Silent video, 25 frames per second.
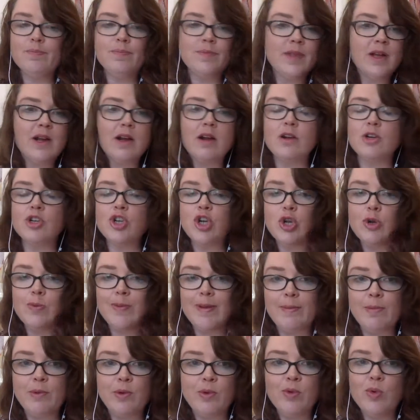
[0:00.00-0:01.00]
there are new
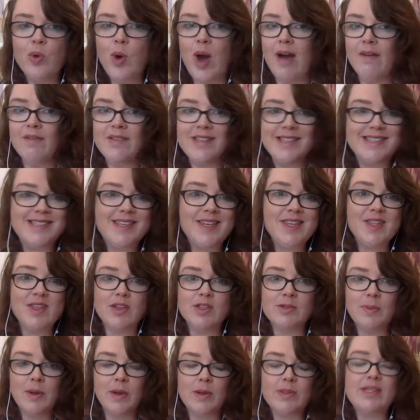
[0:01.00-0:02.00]
people who haven't seen
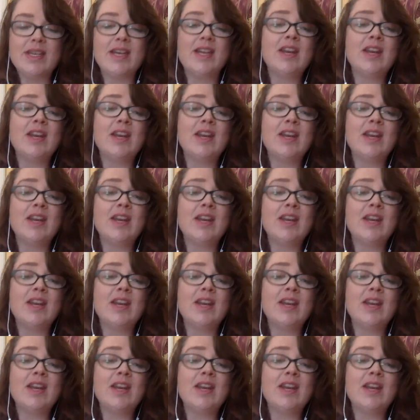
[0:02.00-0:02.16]
those posts.